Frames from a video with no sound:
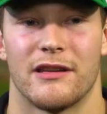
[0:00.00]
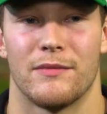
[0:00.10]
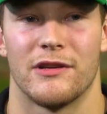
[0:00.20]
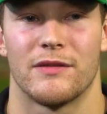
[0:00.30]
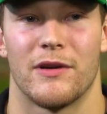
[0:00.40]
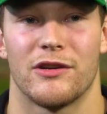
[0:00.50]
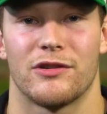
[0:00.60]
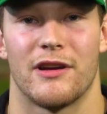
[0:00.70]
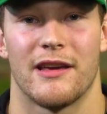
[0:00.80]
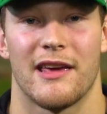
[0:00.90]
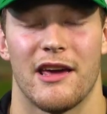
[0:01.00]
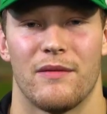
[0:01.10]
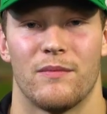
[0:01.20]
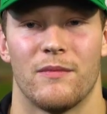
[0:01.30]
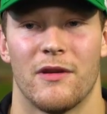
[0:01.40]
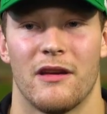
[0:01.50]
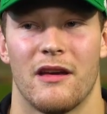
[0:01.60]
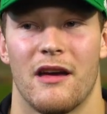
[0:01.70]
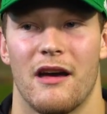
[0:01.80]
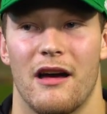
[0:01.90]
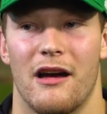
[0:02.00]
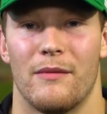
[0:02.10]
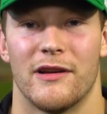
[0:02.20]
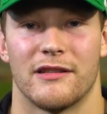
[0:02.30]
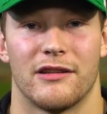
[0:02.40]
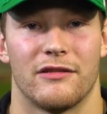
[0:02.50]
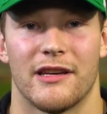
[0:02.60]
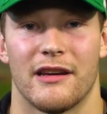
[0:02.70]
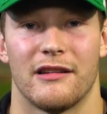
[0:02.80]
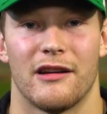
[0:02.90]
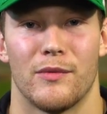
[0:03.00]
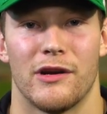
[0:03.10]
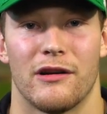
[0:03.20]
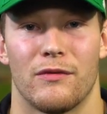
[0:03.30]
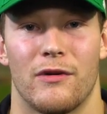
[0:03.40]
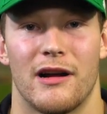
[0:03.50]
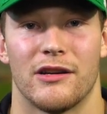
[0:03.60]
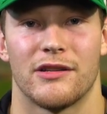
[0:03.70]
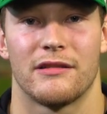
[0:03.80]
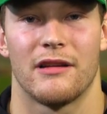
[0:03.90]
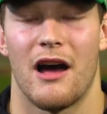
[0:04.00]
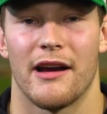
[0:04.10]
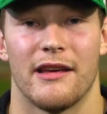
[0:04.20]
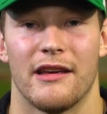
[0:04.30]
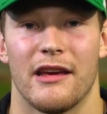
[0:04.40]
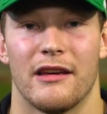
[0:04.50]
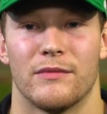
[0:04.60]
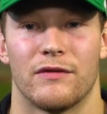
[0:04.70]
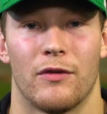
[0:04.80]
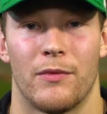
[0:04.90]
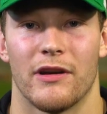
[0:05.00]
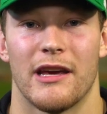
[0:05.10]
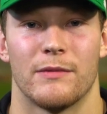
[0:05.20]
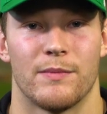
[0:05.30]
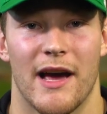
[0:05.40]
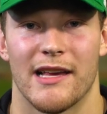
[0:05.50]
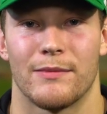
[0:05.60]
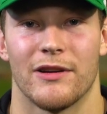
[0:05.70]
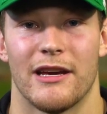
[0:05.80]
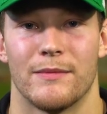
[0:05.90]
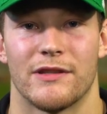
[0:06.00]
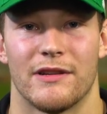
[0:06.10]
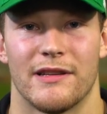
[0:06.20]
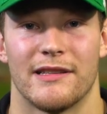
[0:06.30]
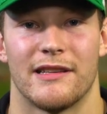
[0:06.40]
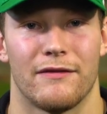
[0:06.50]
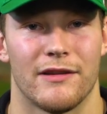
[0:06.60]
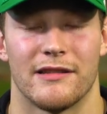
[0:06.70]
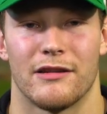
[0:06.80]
something special. I came um, as a little kid, coming here to watch hockey games, football games, basketball games, so it's definitely